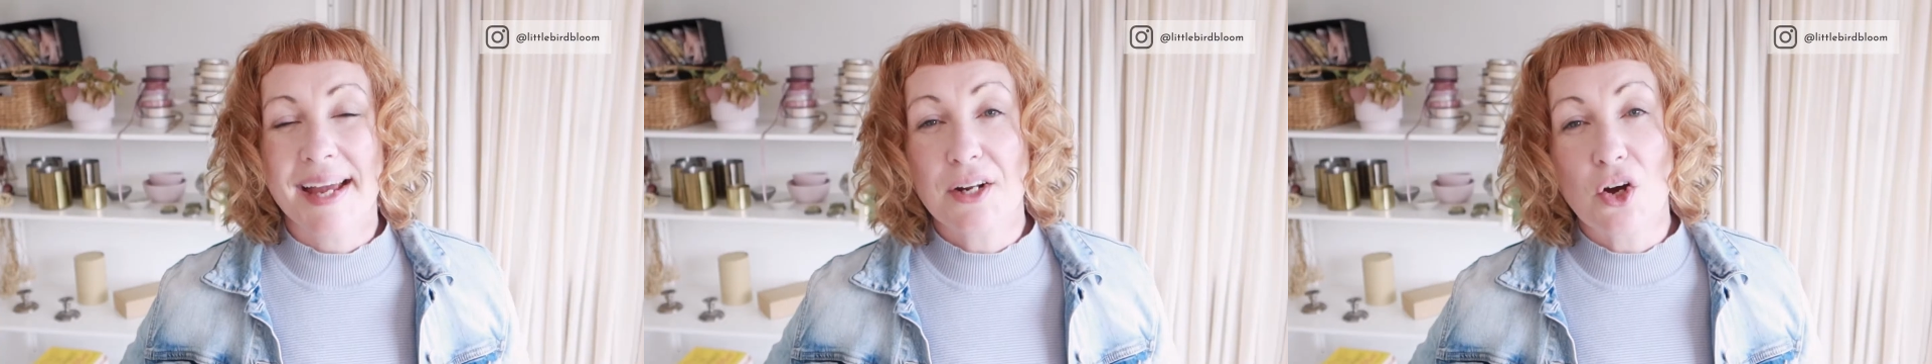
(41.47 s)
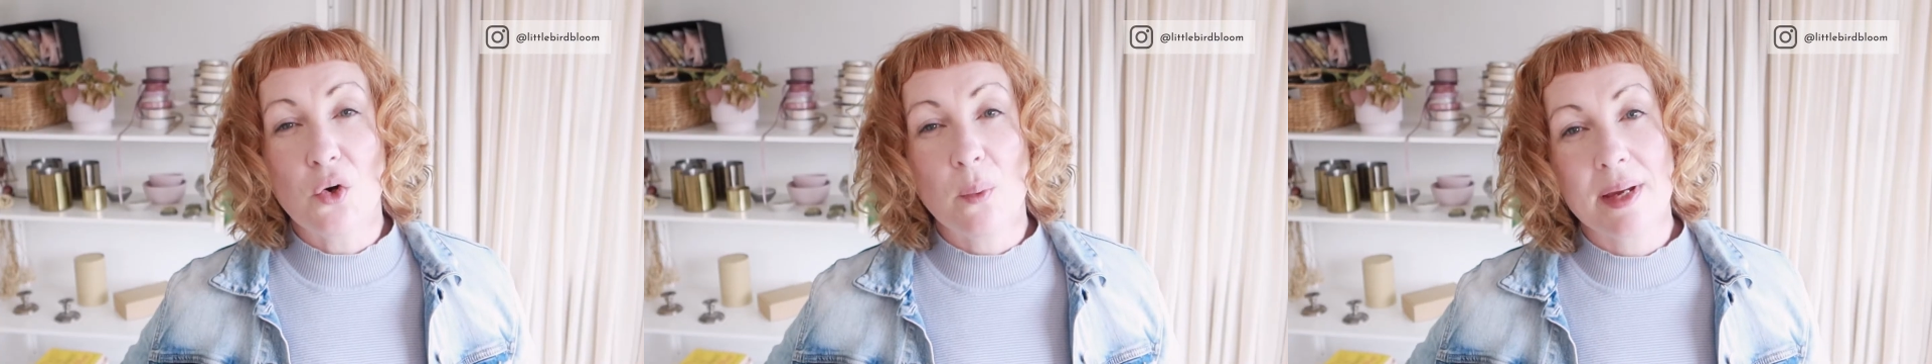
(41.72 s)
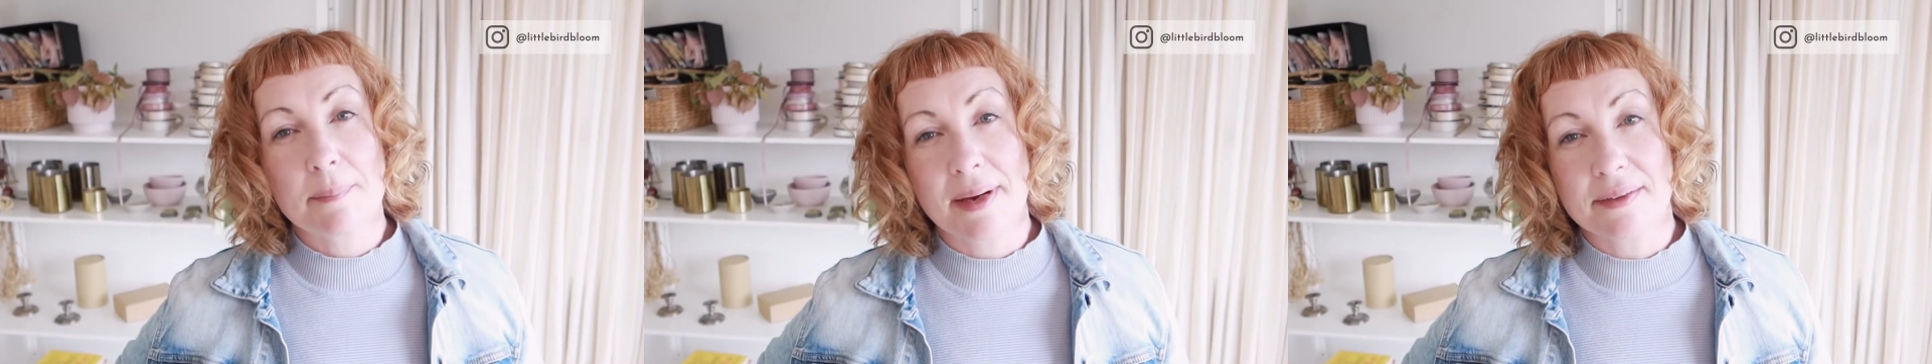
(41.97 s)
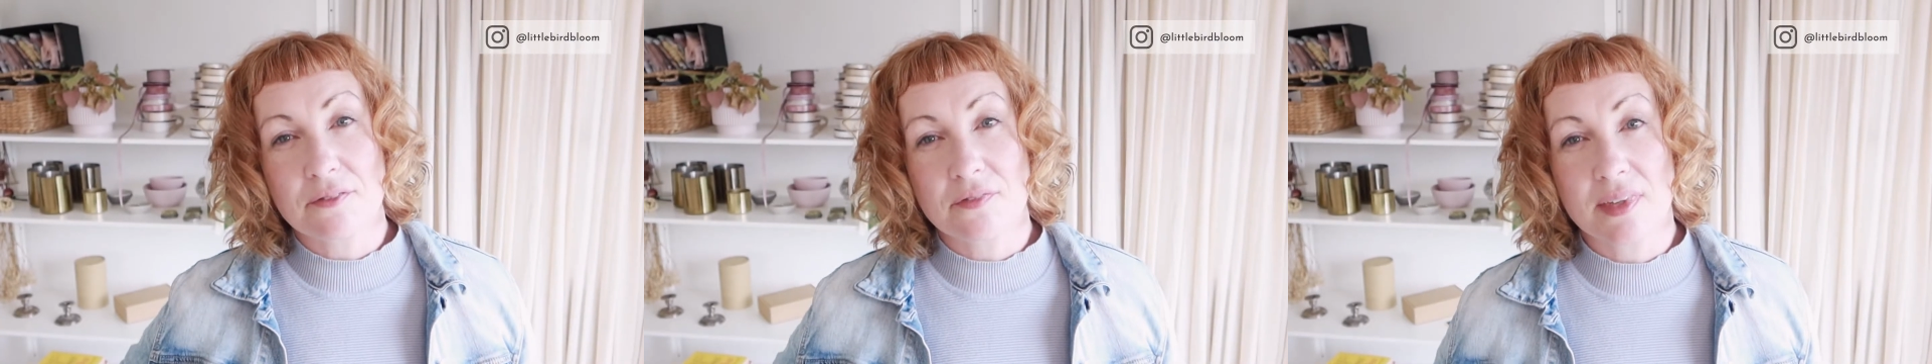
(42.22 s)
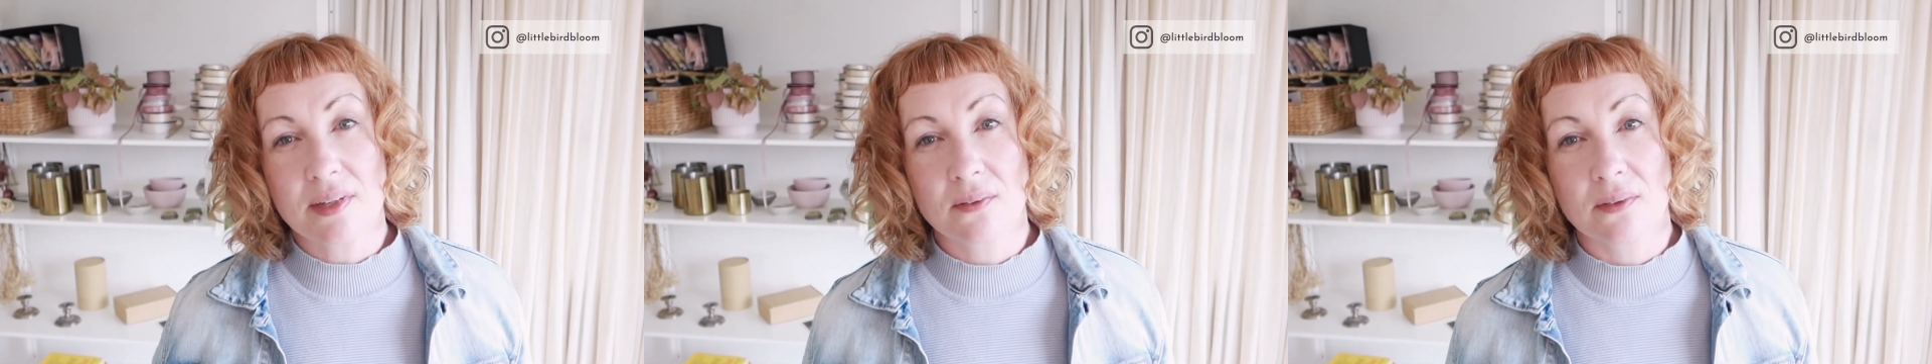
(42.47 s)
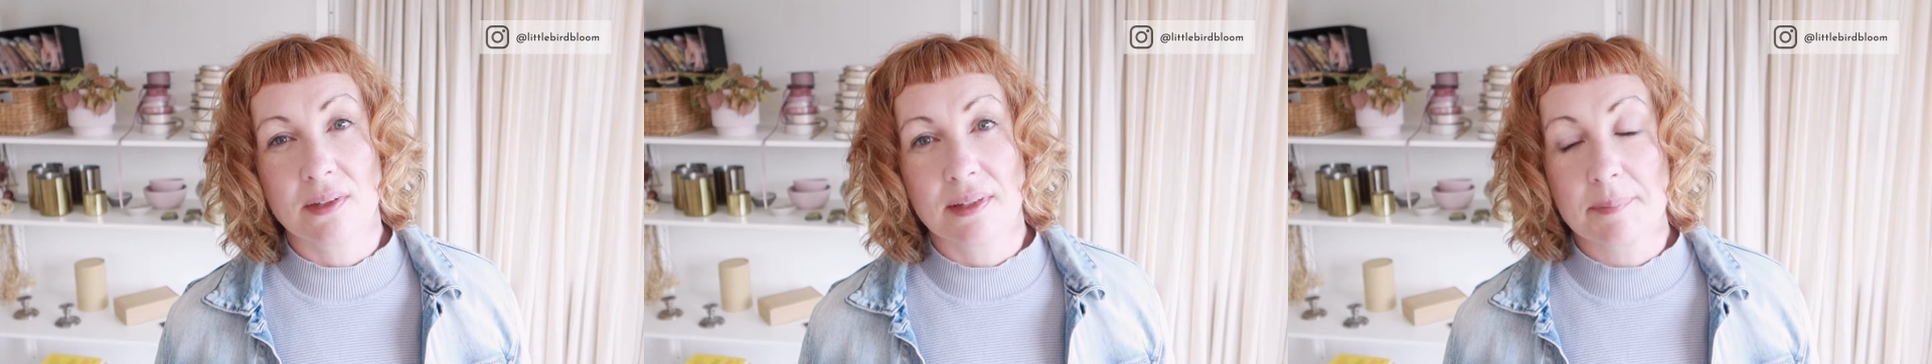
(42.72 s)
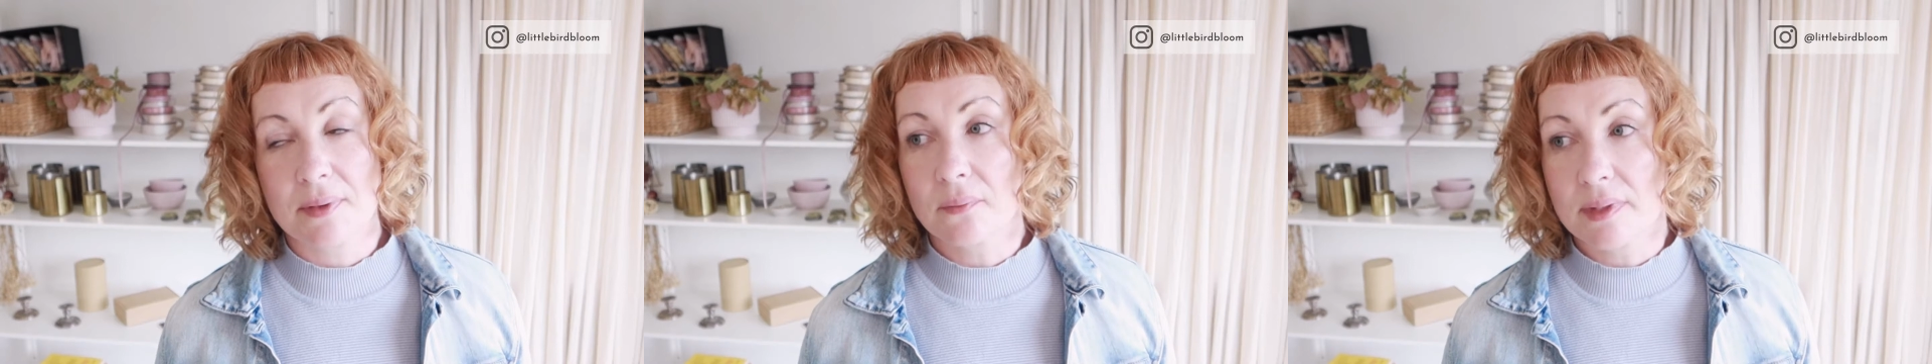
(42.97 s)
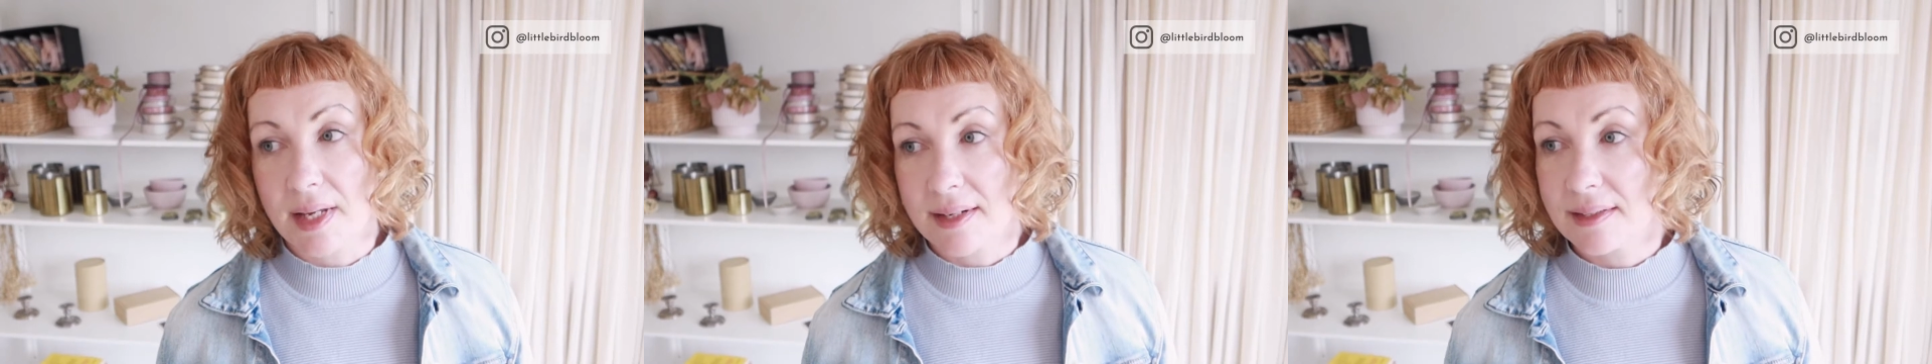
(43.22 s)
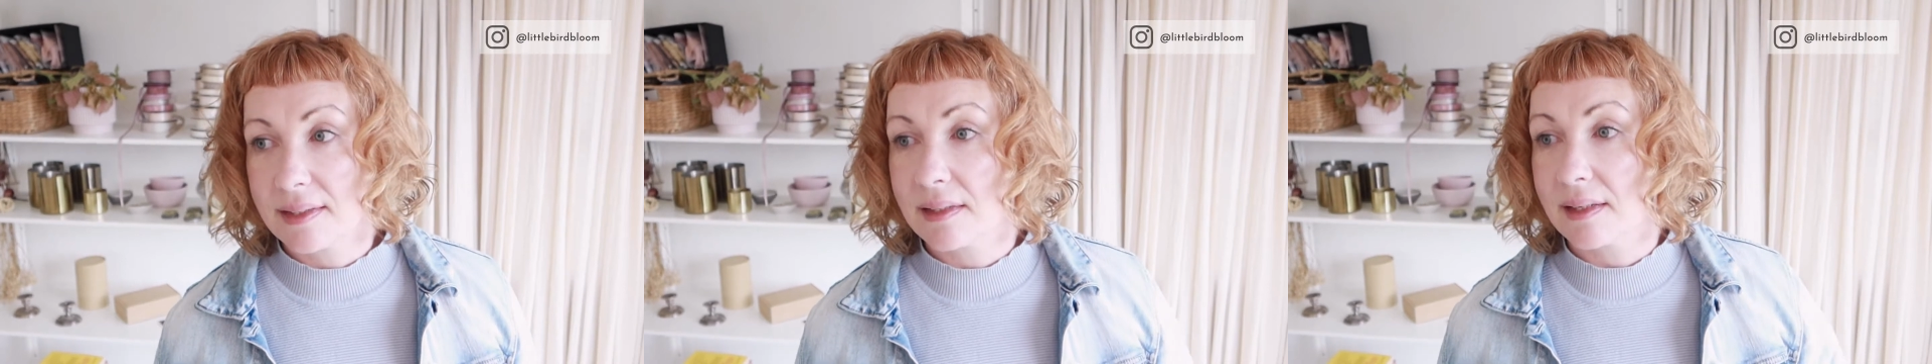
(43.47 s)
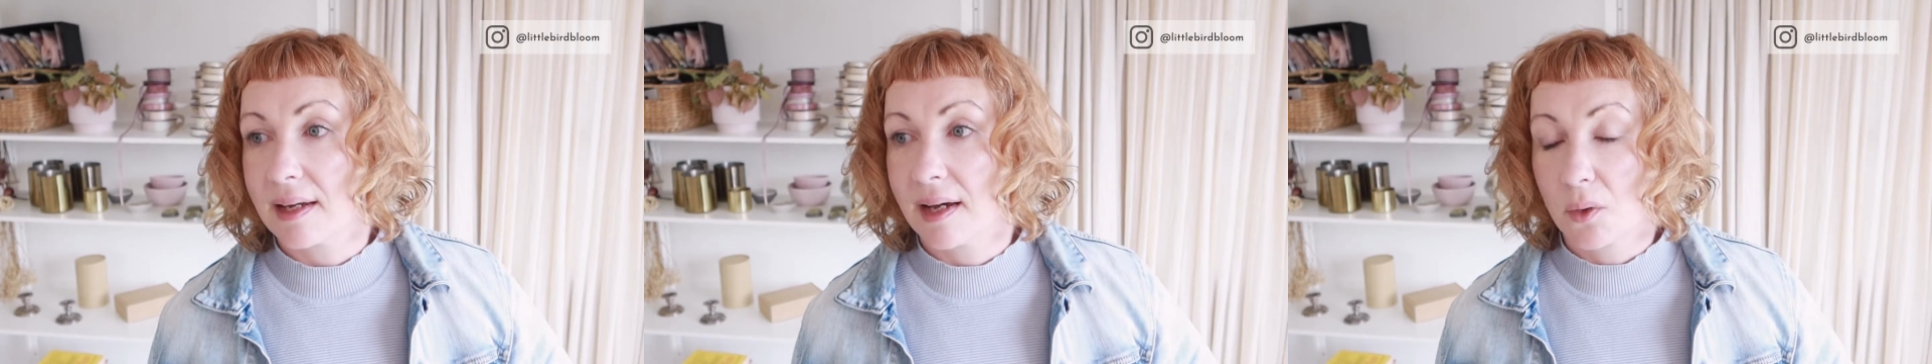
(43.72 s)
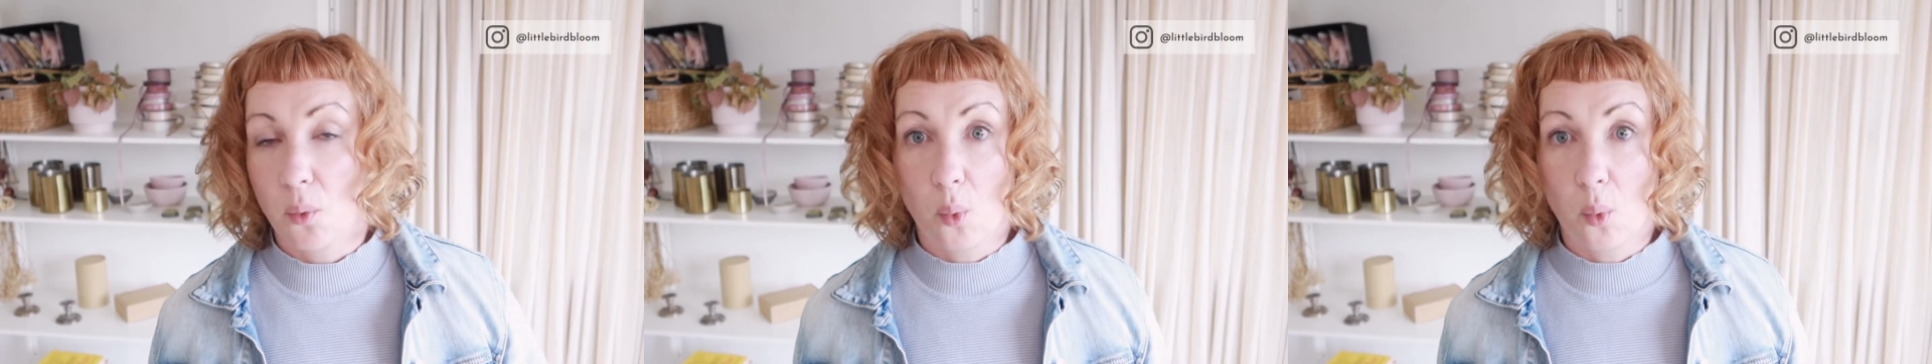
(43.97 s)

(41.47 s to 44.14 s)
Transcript: I know it might feel a bit redundant to kind of